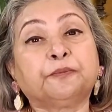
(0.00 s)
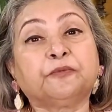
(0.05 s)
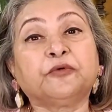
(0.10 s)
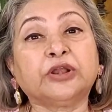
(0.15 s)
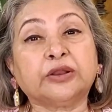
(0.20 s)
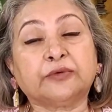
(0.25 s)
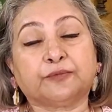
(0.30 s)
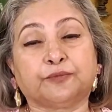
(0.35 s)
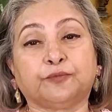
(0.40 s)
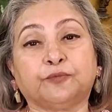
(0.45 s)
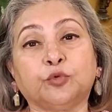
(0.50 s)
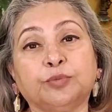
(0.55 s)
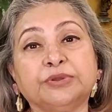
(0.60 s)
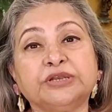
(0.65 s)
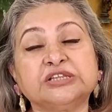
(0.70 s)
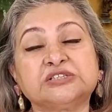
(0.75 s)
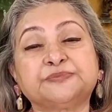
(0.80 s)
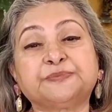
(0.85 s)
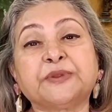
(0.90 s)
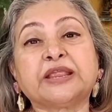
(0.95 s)
when a
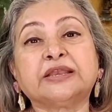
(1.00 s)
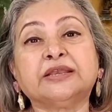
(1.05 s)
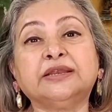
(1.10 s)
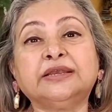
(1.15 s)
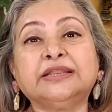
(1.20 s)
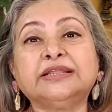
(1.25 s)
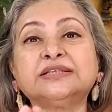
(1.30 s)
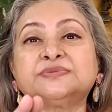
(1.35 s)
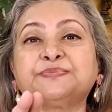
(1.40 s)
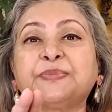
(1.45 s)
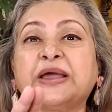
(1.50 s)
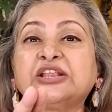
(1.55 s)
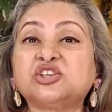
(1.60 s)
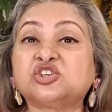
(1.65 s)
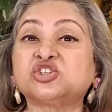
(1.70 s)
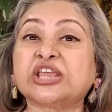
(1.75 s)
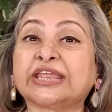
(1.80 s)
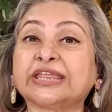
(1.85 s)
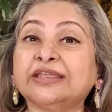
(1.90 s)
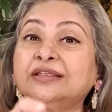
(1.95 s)
woman is pregnant is by
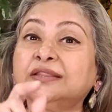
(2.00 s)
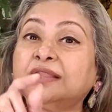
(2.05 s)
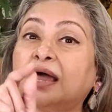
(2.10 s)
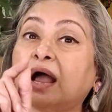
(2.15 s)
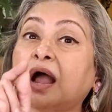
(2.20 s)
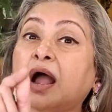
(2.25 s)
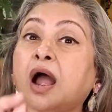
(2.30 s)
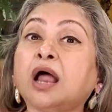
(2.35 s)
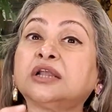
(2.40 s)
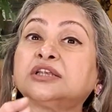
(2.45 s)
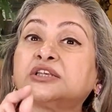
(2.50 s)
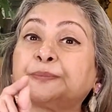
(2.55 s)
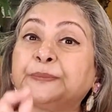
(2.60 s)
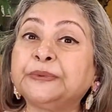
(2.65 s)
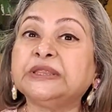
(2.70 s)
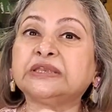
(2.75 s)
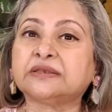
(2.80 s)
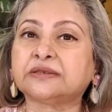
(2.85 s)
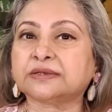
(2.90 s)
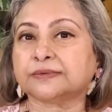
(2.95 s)
checking the
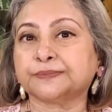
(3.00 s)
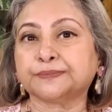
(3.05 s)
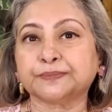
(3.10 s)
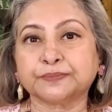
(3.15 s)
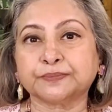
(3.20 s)
heartbeat.